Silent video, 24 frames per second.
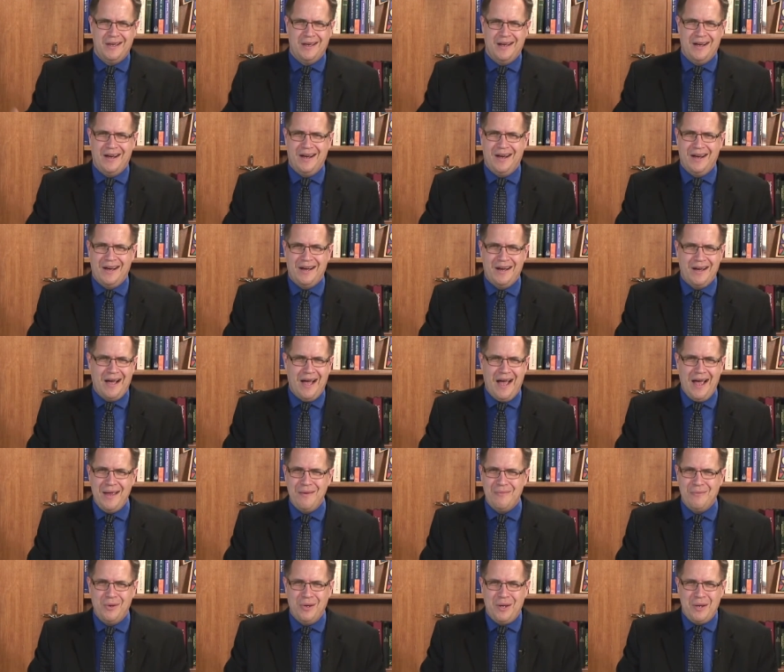Uh, I
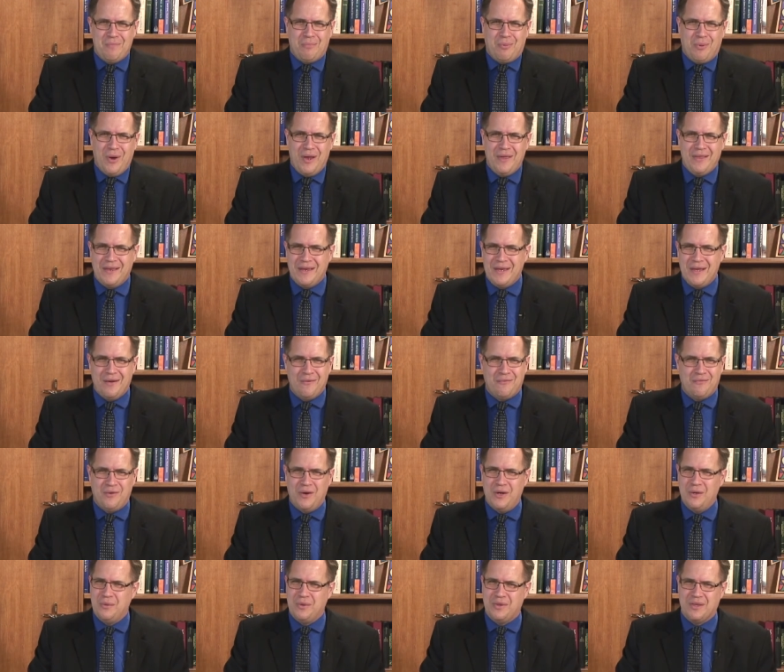really pray that you have
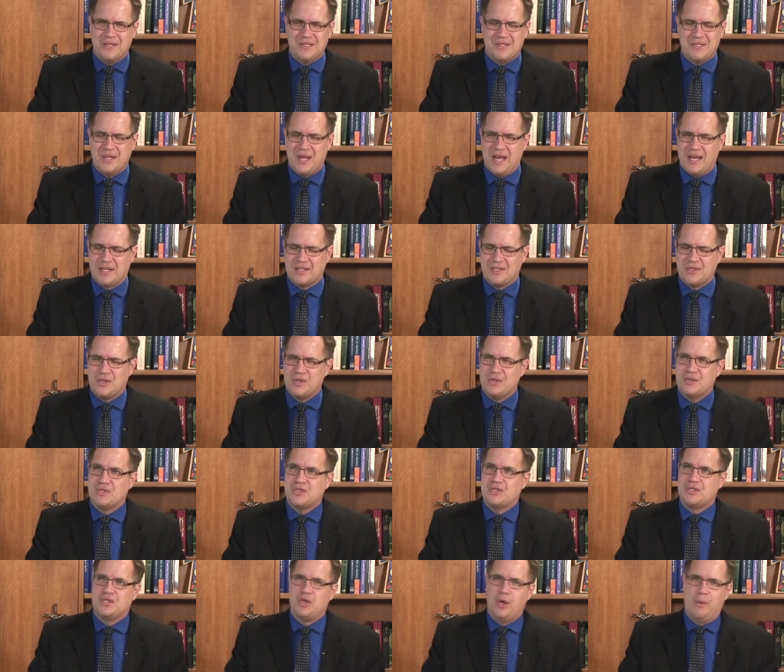fun with this text.
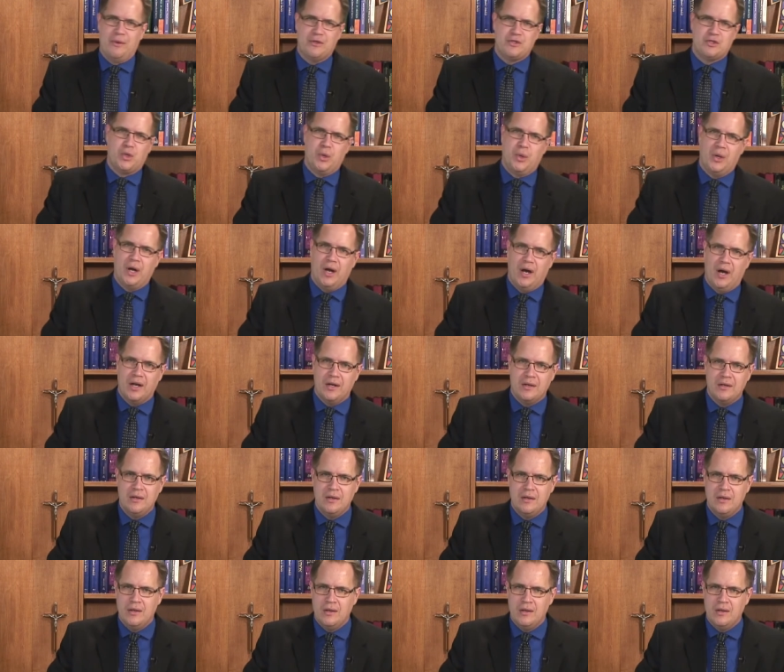There's so much going on.